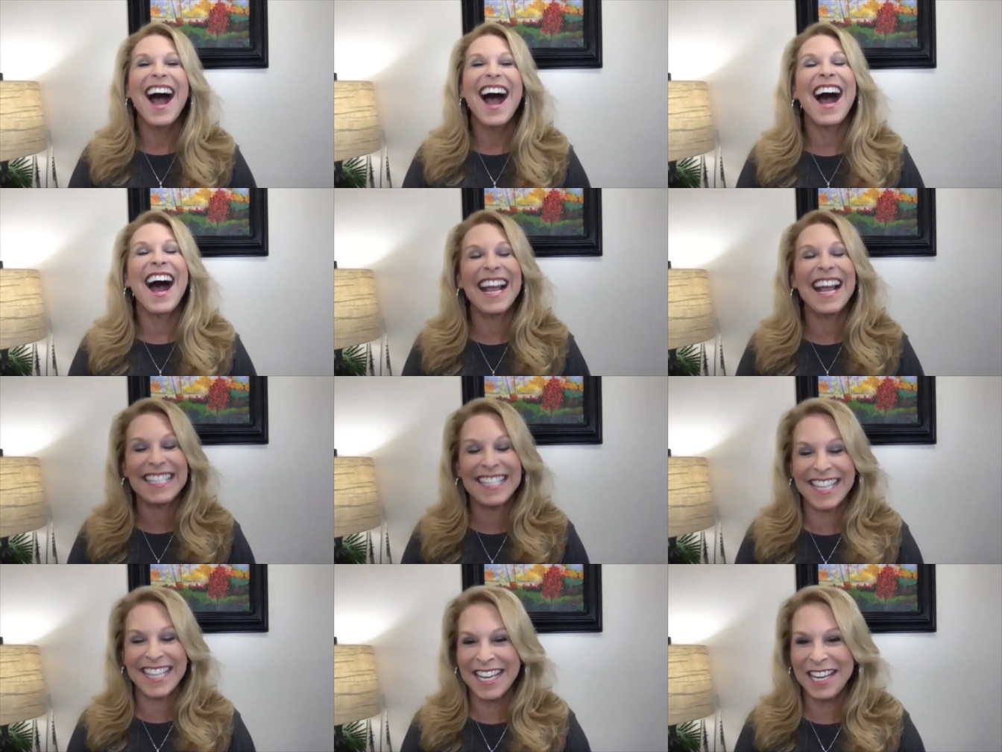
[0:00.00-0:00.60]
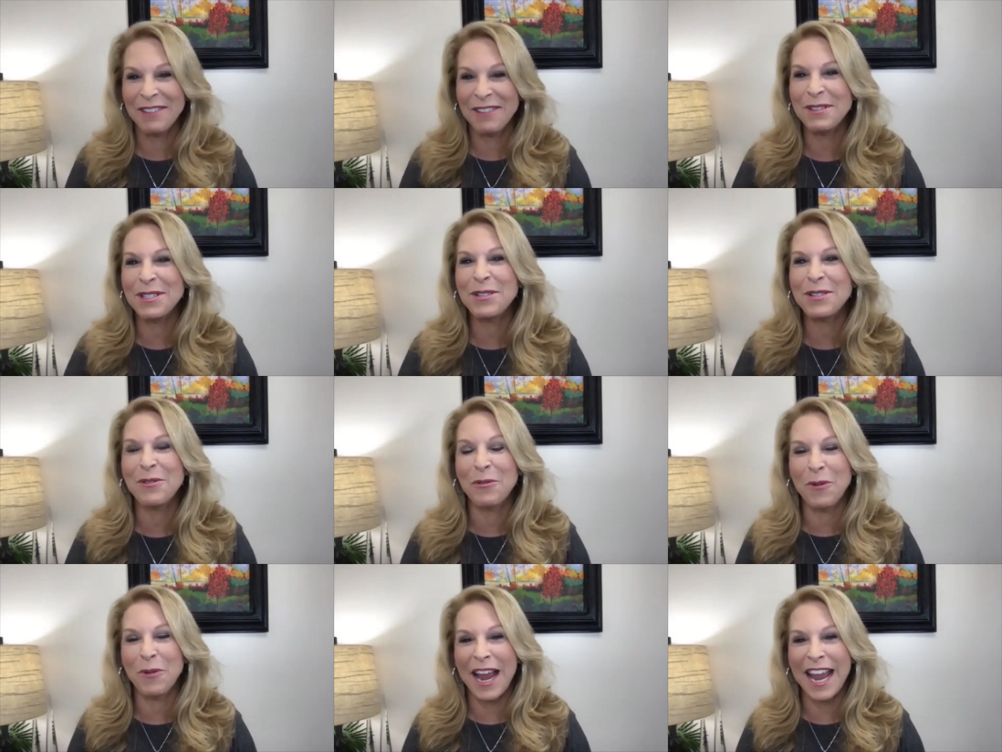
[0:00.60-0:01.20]
I did. It was
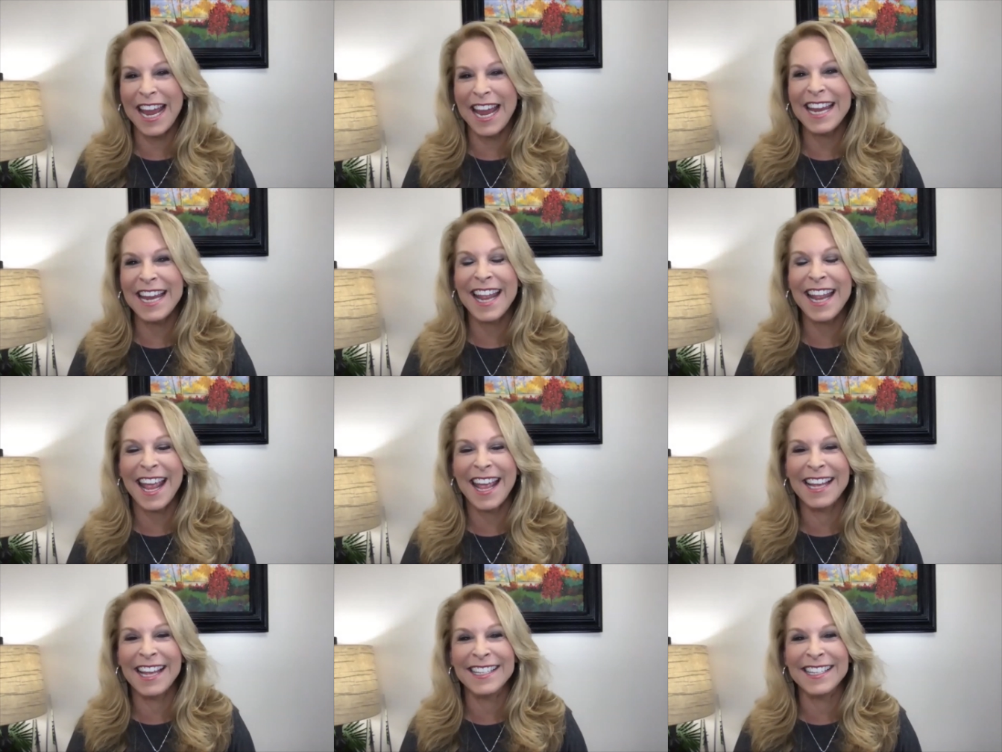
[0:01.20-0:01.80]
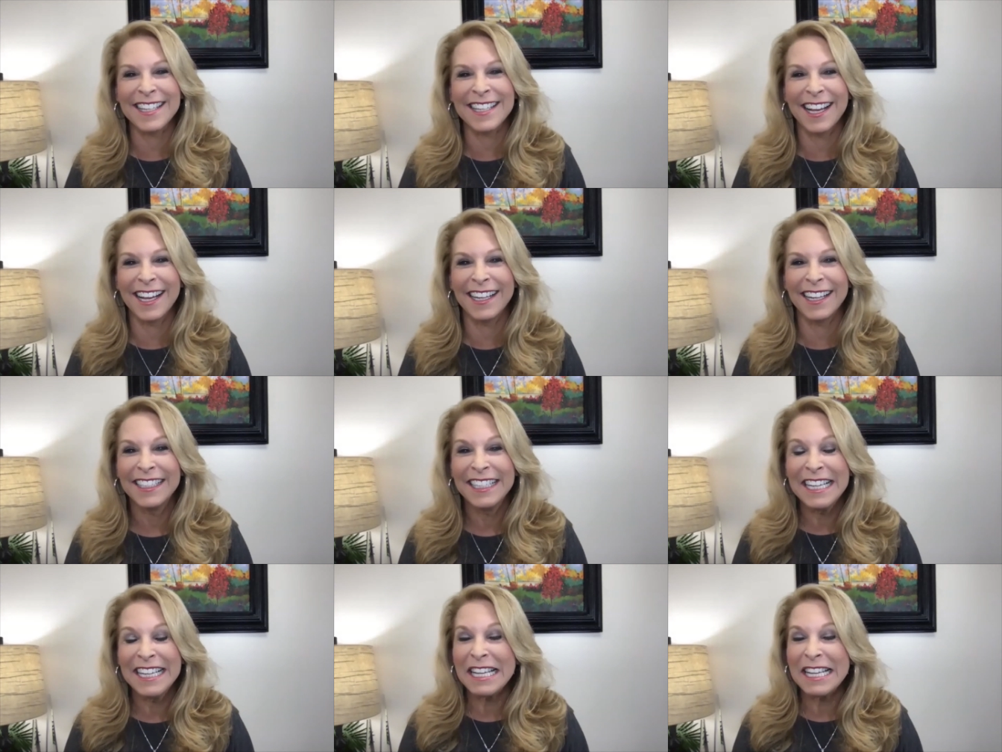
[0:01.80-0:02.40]
great. And, uh,
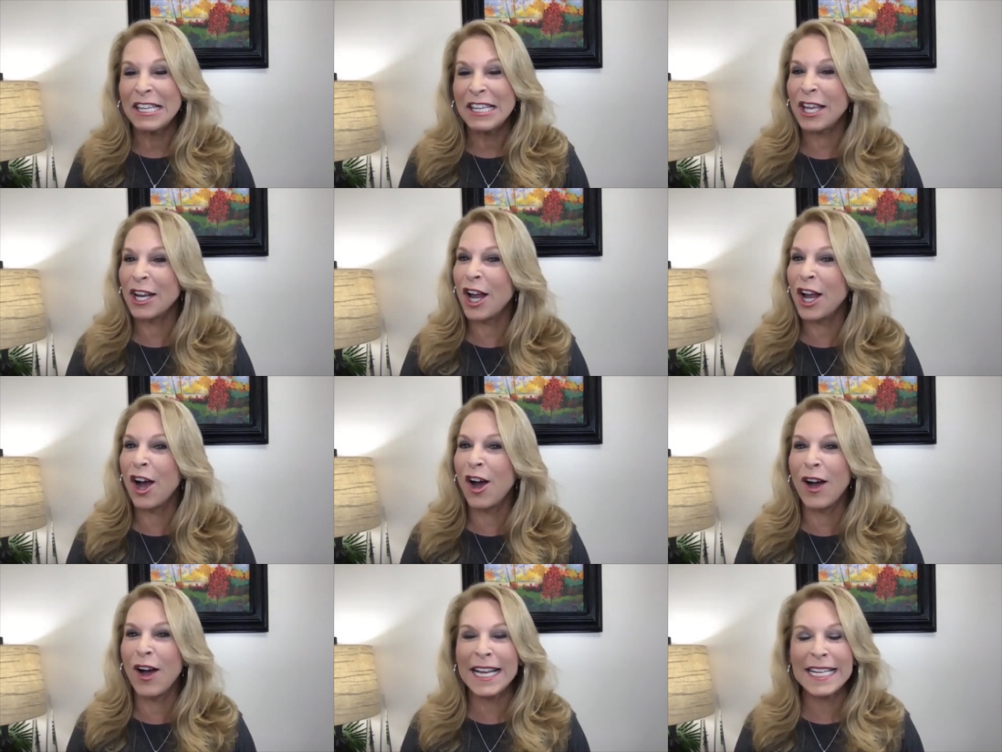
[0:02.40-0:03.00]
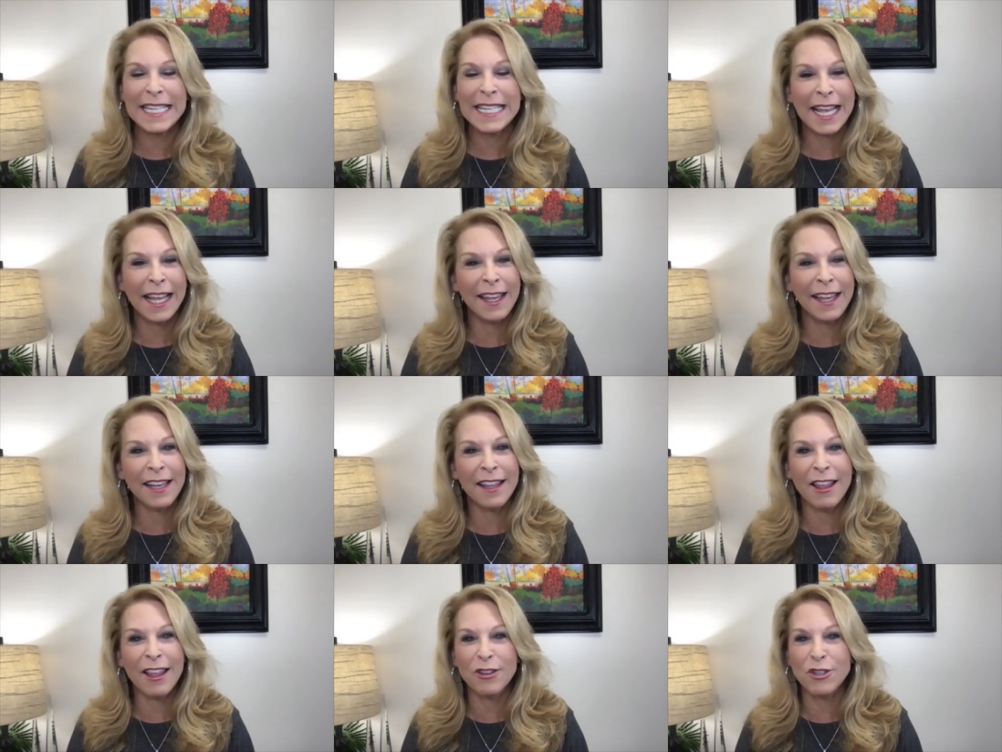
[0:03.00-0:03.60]
you know, I tell
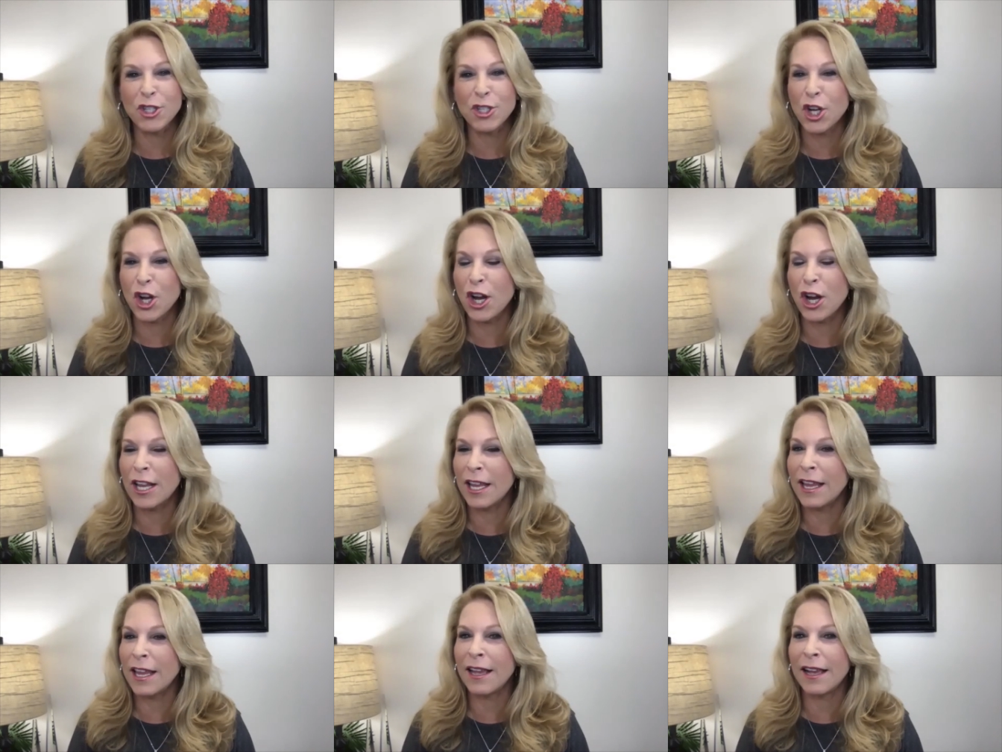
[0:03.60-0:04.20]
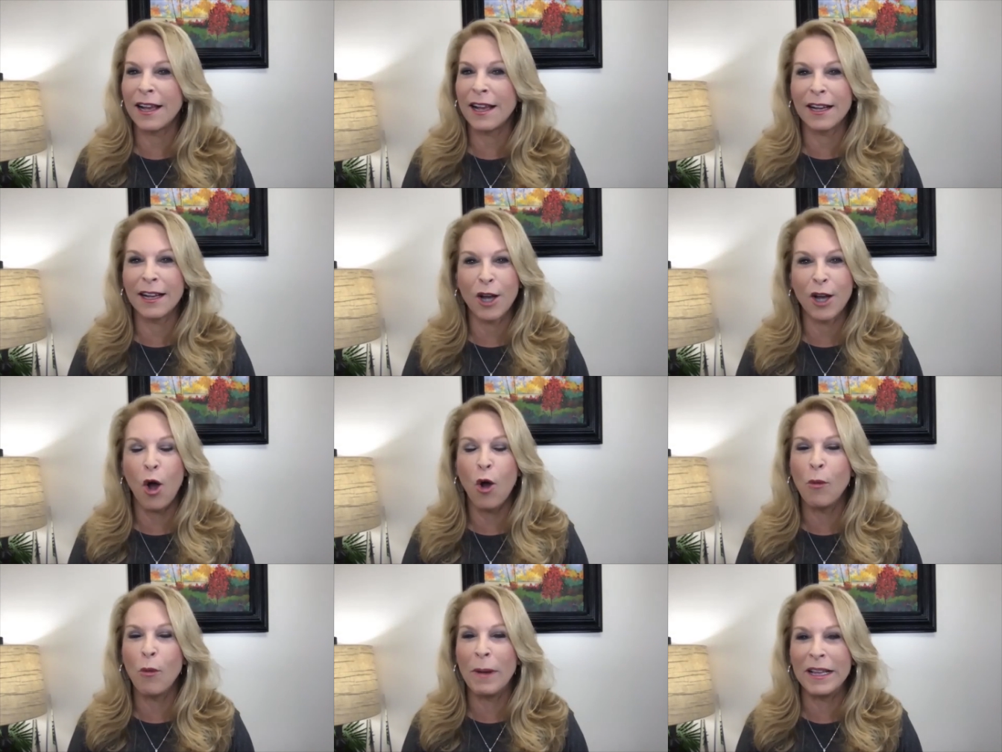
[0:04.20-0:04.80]
you, those turkey uh,
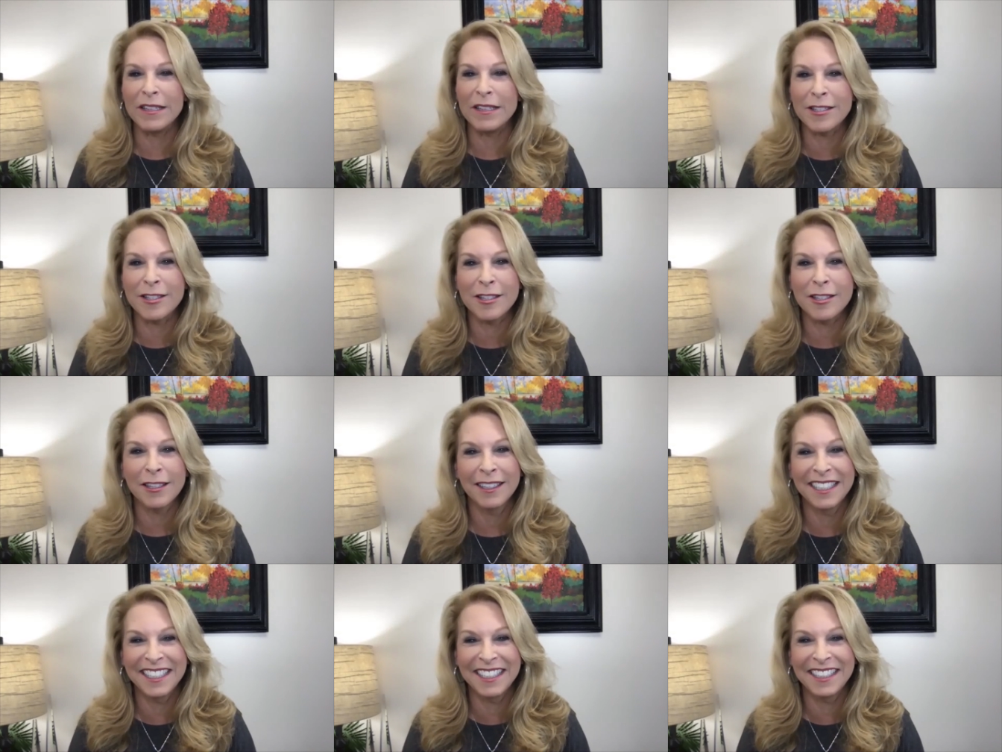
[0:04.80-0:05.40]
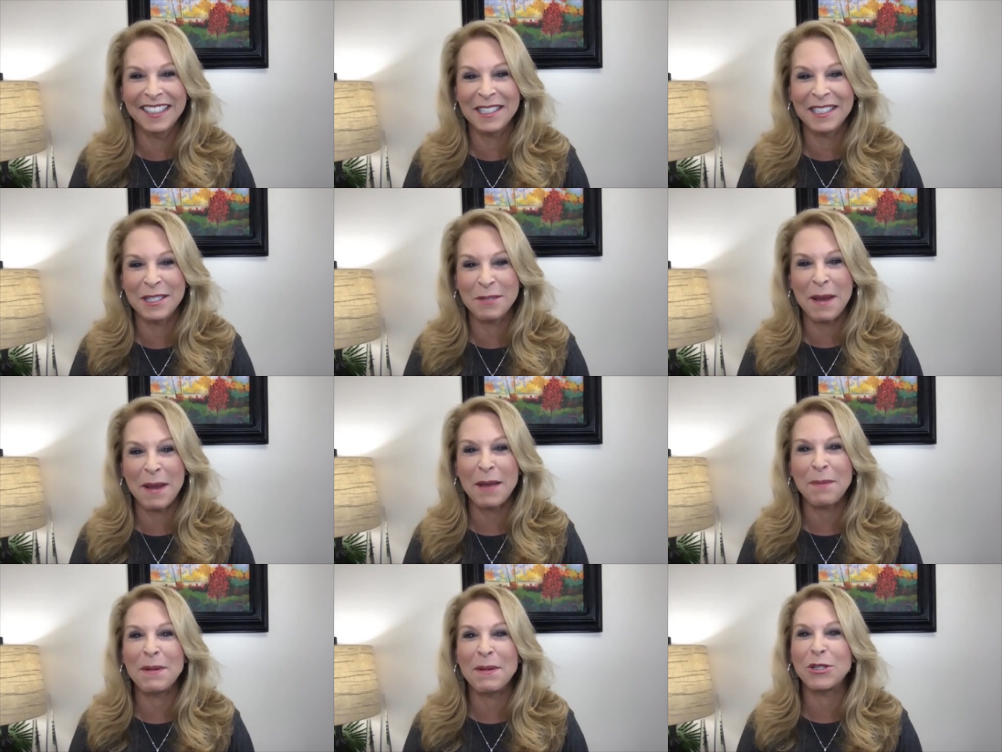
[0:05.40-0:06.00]
comas just
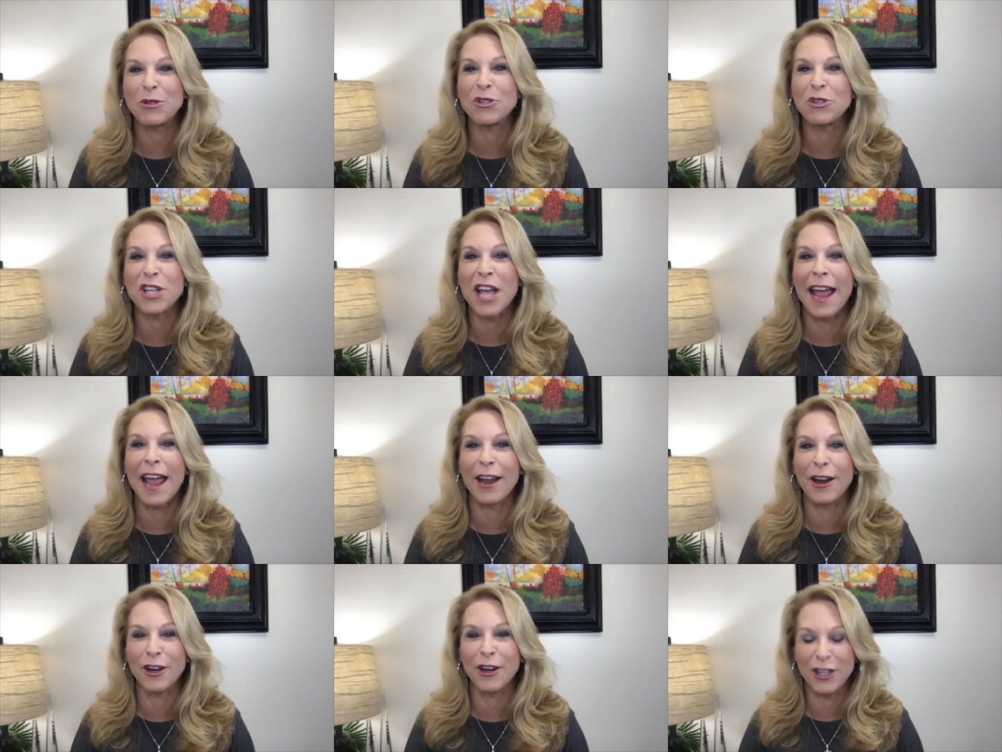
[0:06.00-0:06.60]
make me too tired.